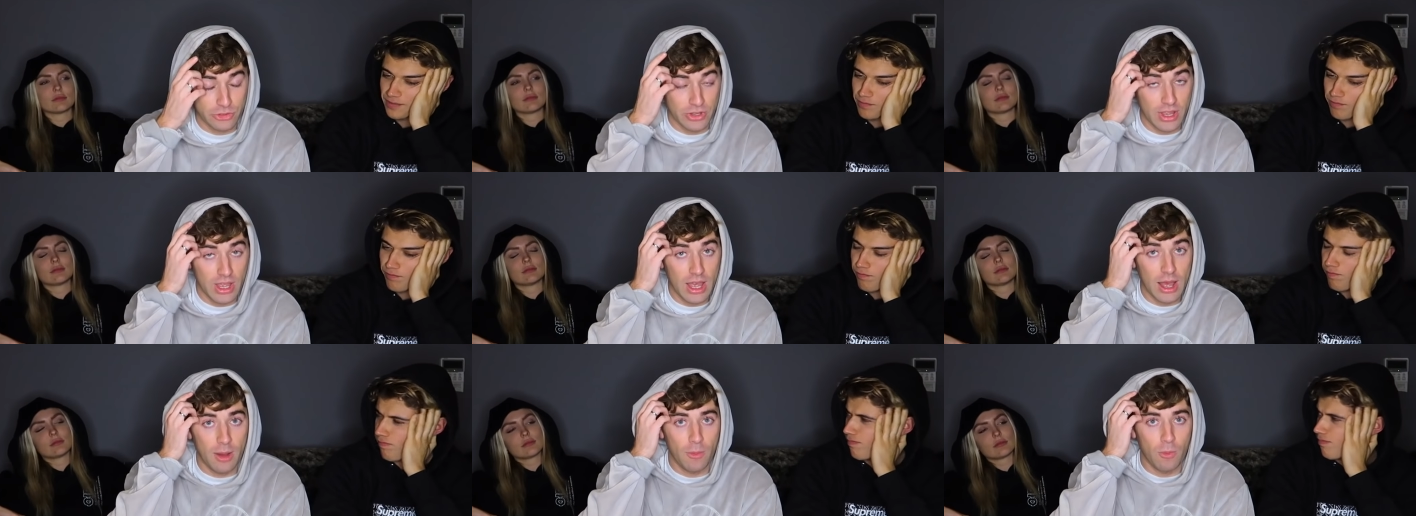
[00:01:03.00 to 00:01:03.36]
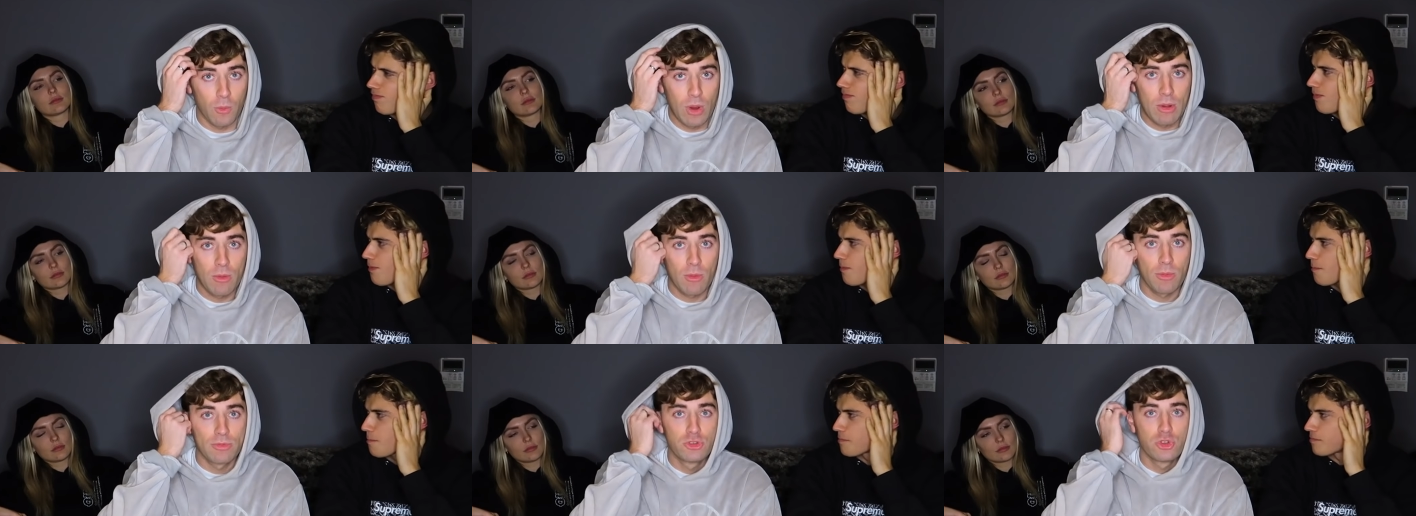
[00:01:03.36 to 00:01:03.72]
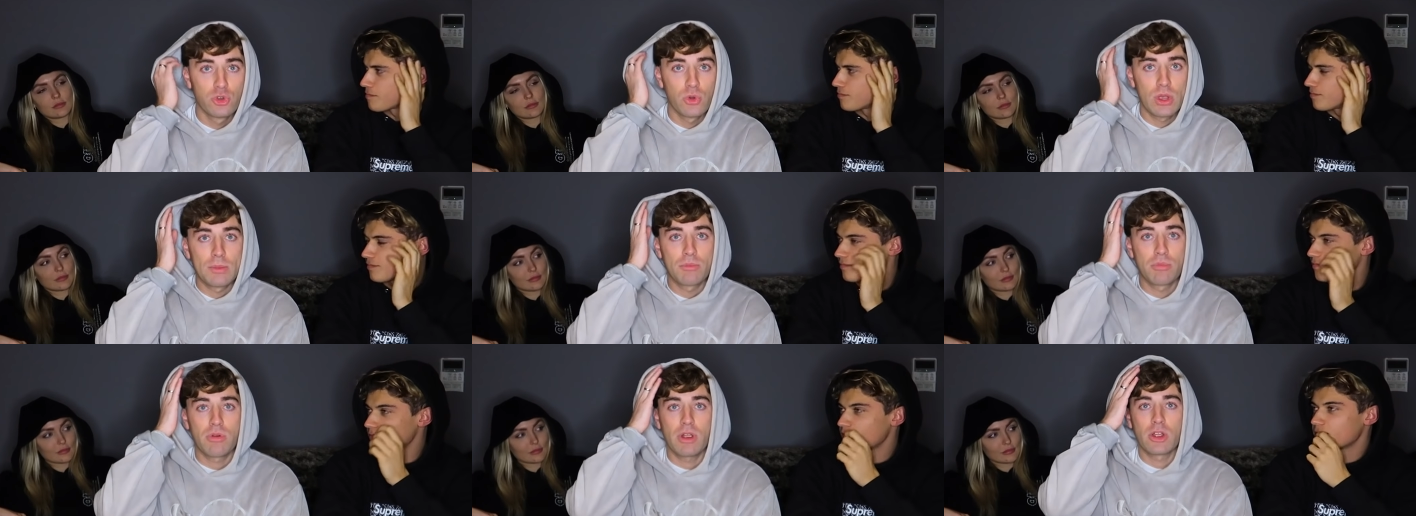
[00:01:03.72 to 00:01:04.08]
Speaker 1: so yeah, we're
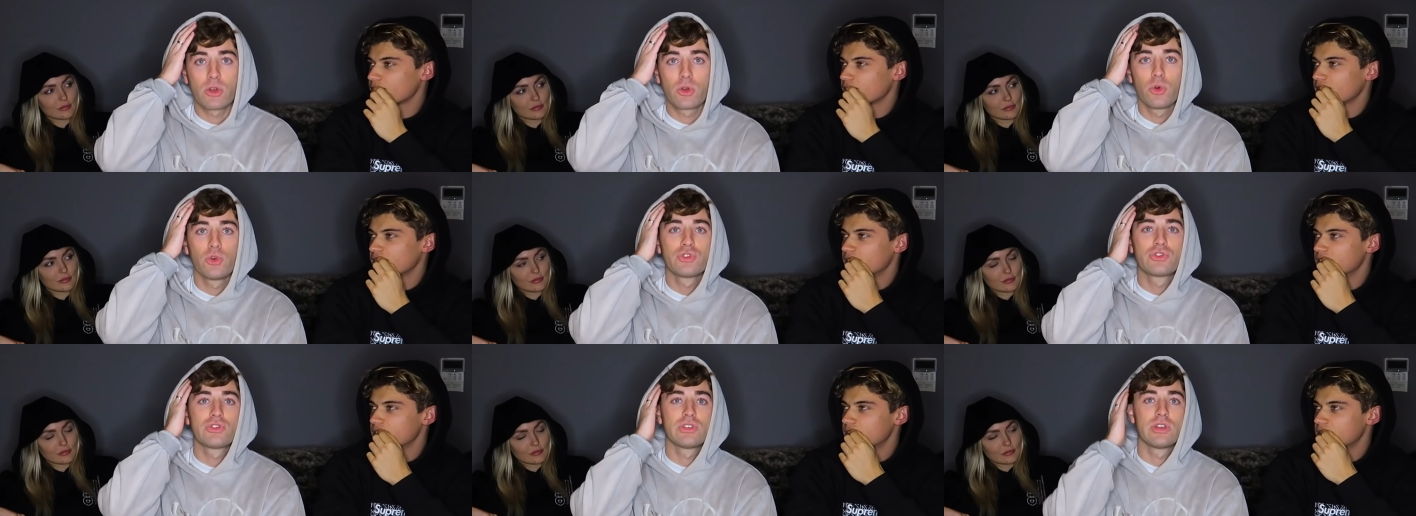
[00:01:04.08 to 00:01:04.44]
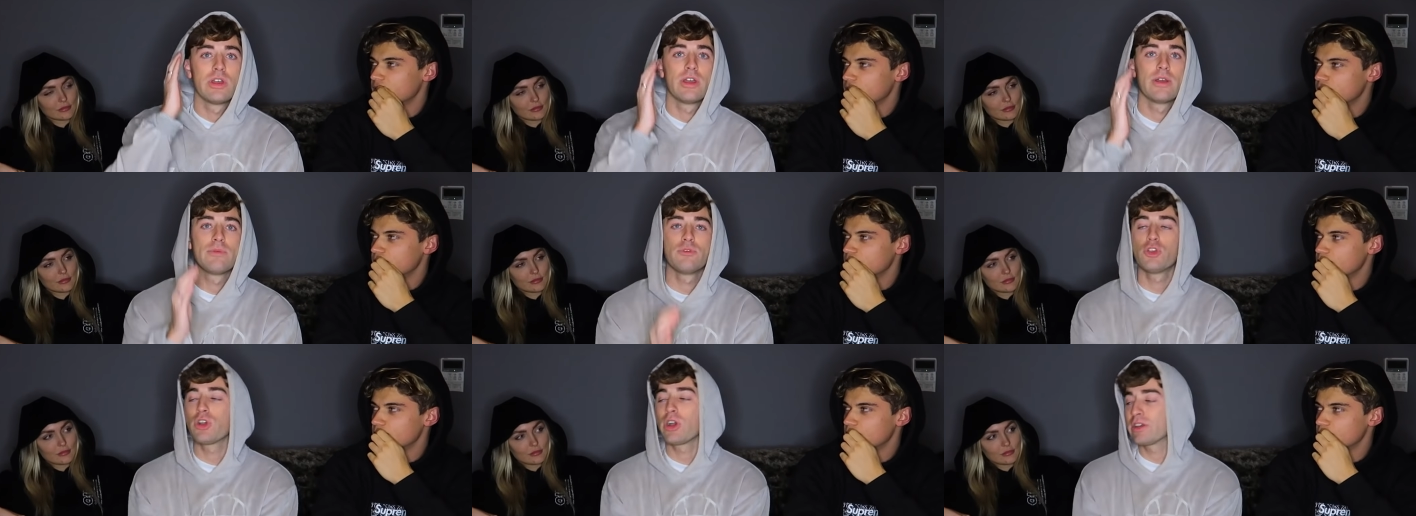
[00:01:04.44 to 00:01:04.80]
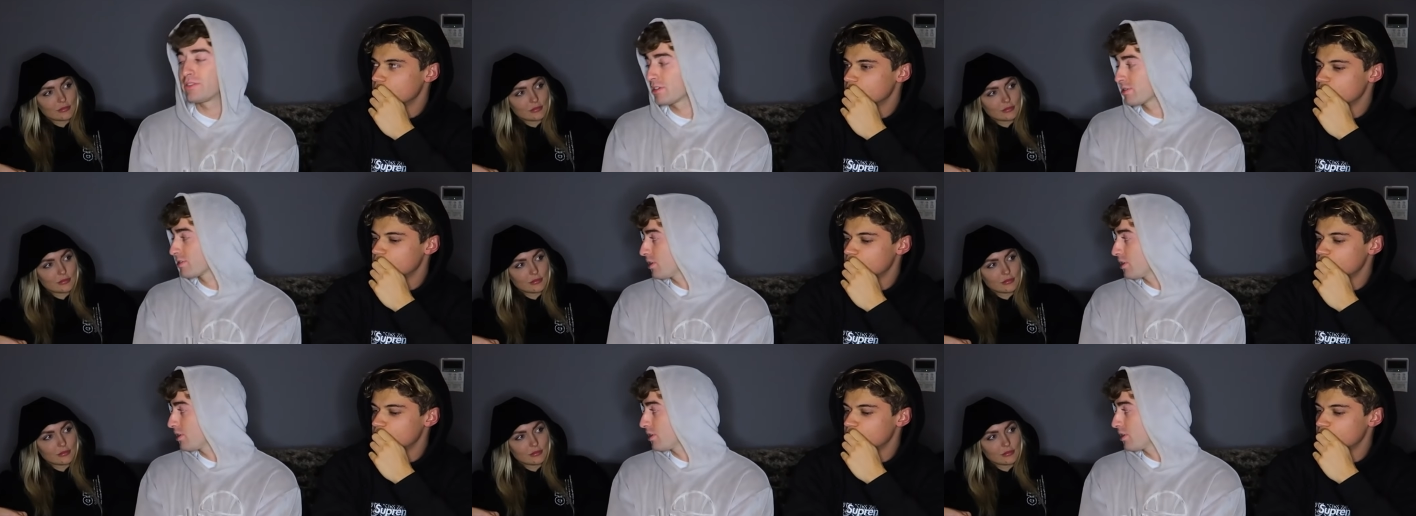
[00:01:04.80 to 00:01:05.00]
doing prank calls today. You guys